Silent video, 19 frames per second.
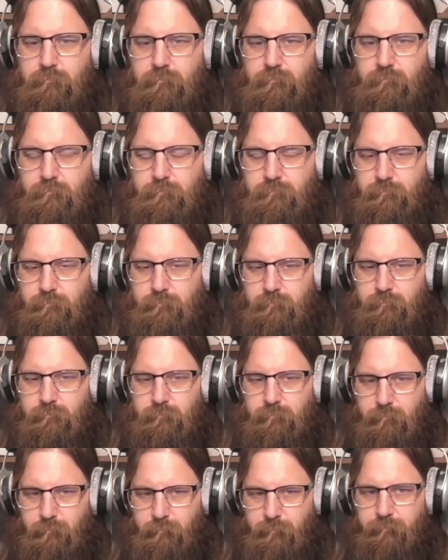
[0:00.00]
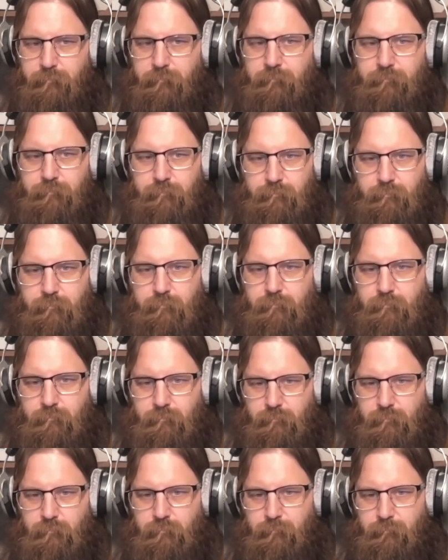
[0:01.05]

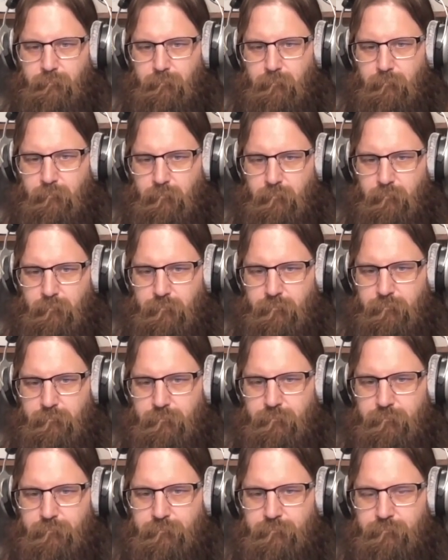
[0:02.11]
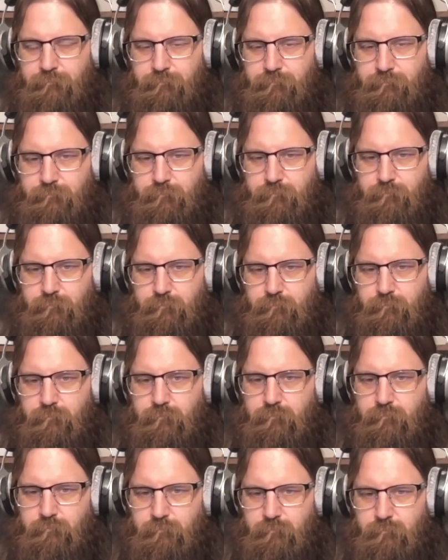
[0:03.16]

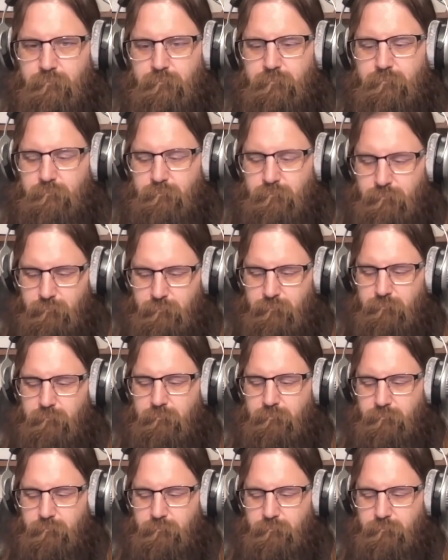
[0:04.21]
[no speech]